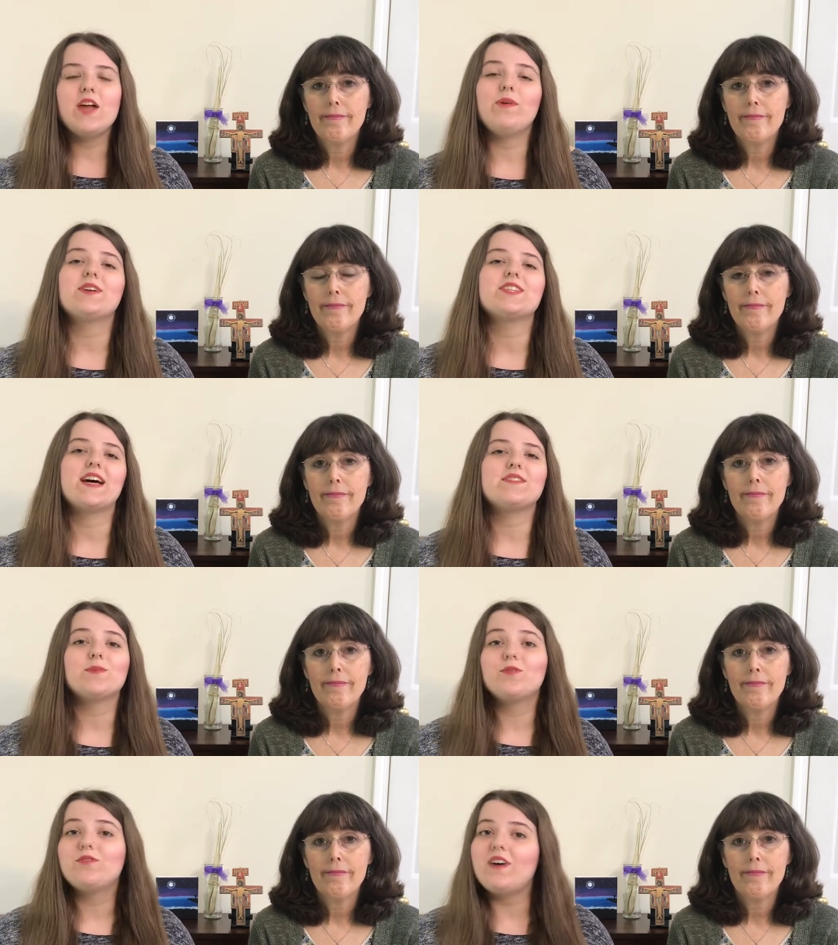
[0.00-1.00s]
Speaker 1: And we also have
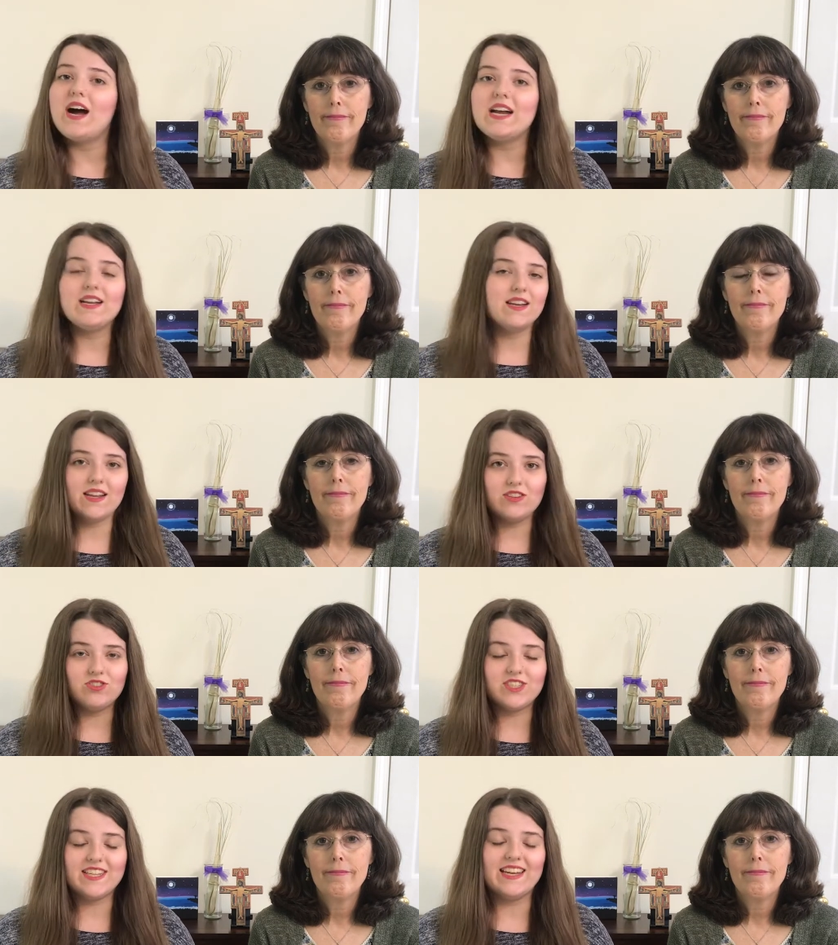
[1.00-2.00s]
some fun and
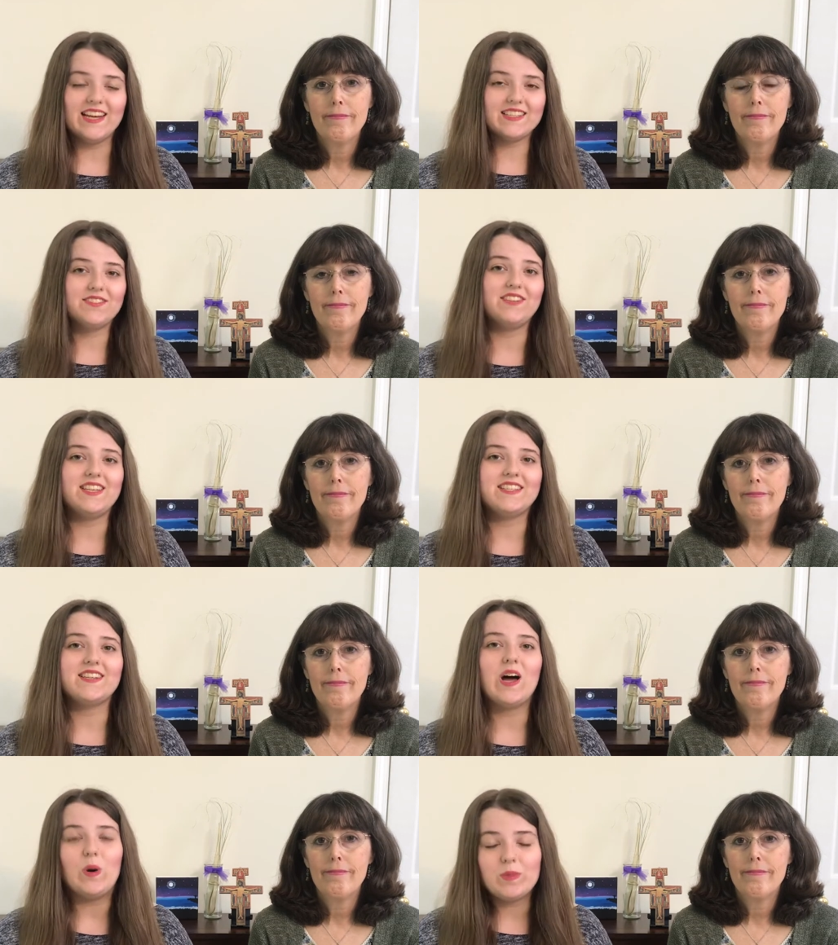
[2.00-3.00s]
interesting activities
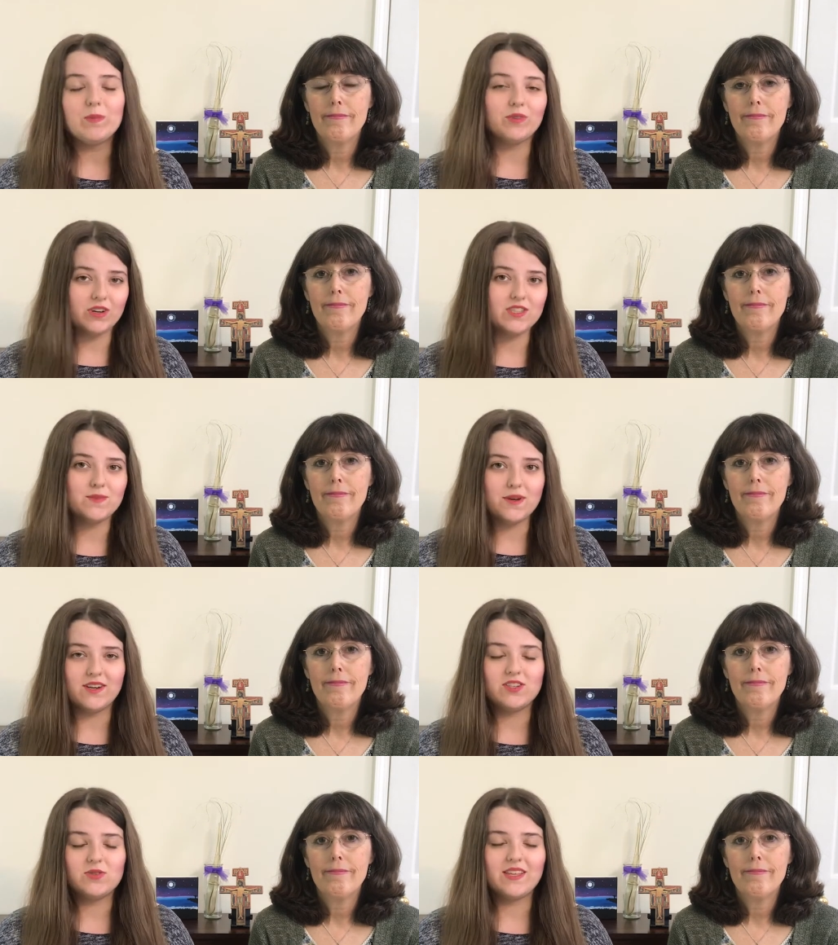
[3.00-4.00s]
to help them grow
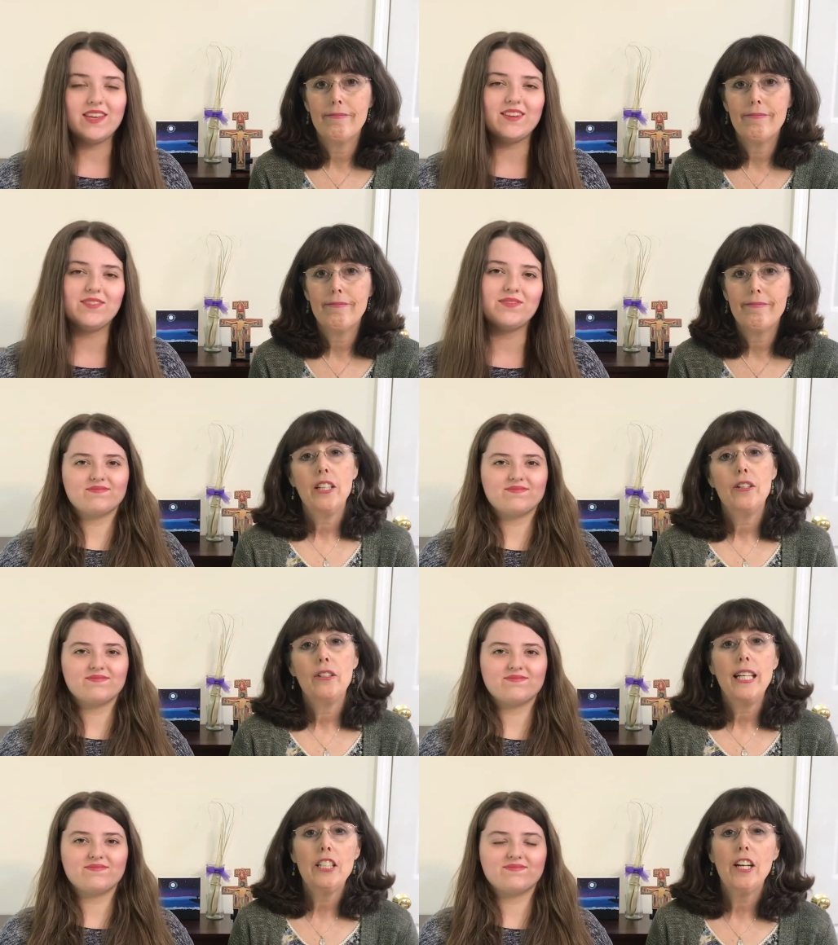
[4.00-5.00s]
spiritually.
Speaker 2: So
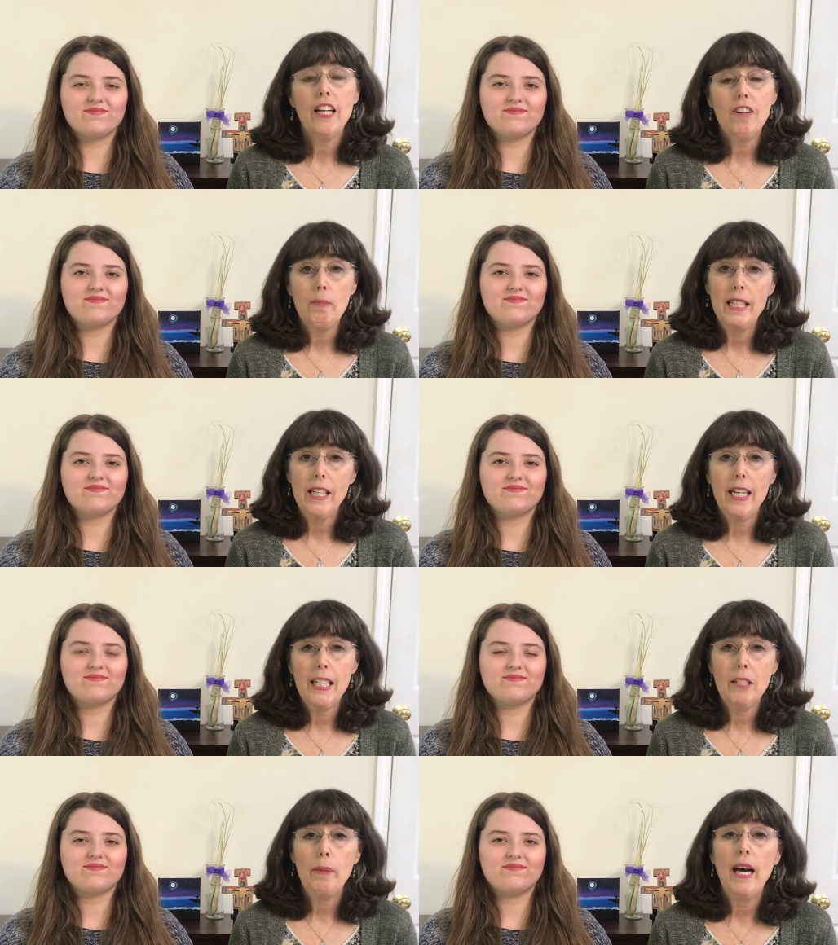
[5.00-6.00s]
let's start off by
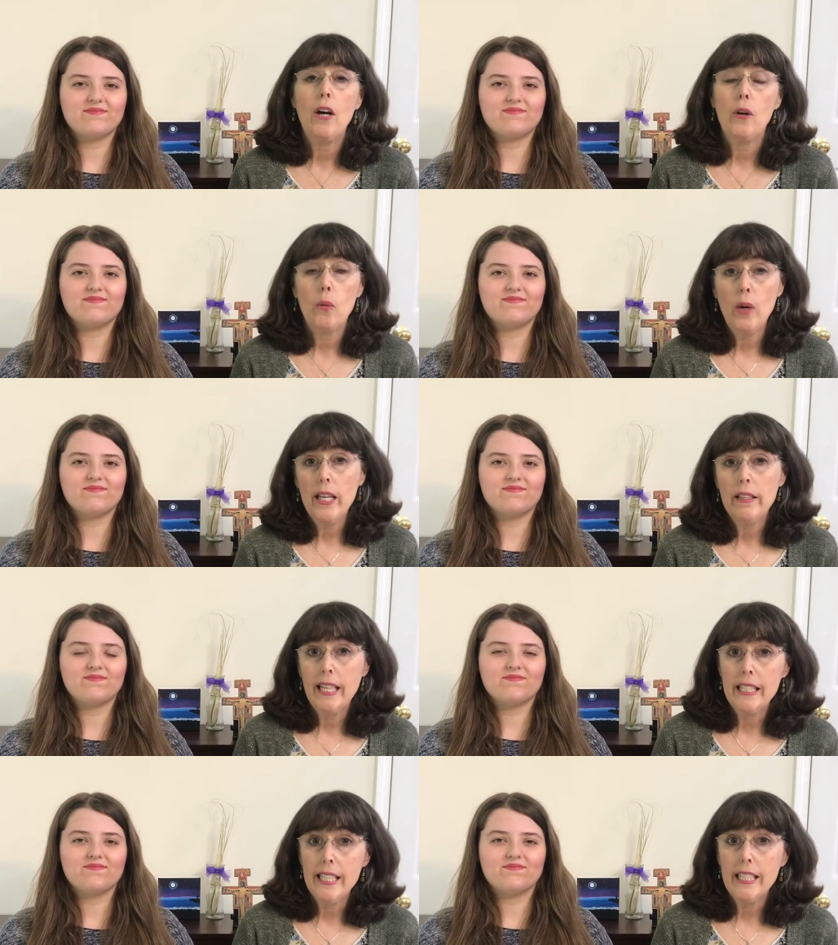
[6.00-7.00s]
talking about what
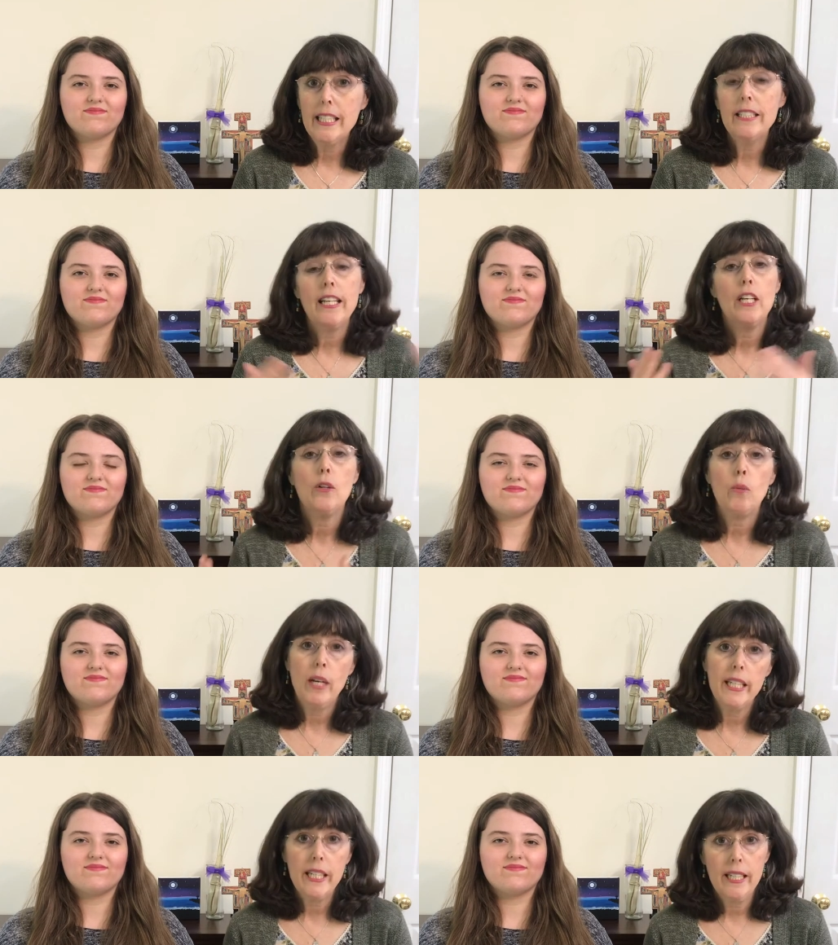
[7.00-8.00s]
Lent is and
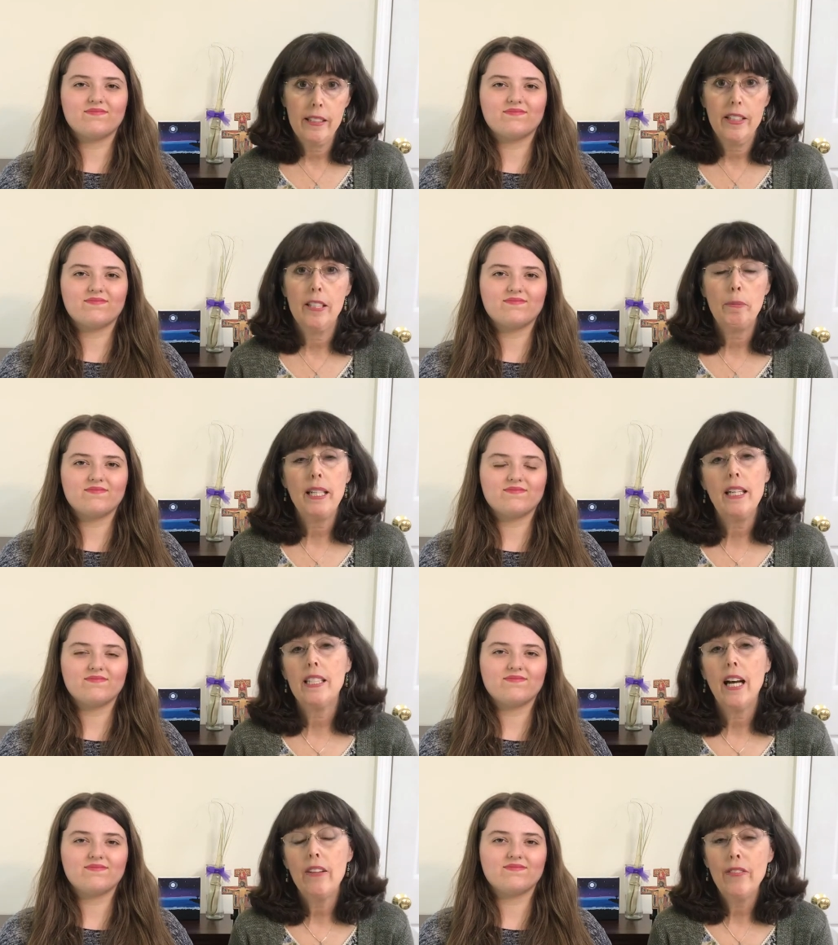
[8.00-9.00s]
what it isn't, because
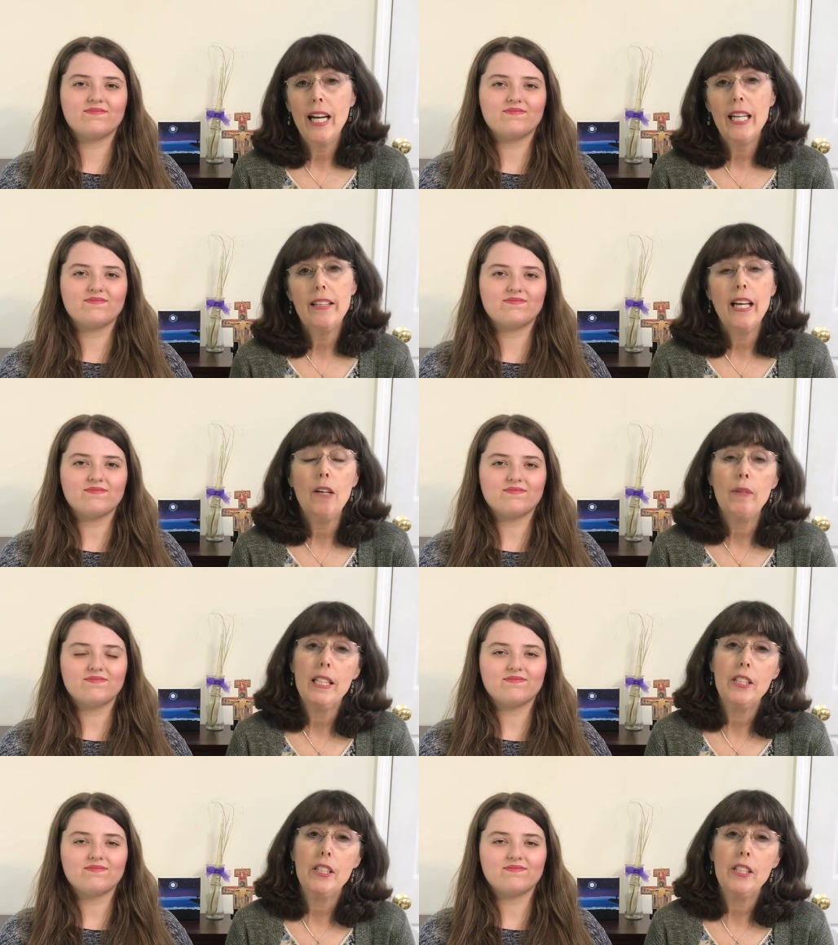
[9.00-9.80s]
I find that my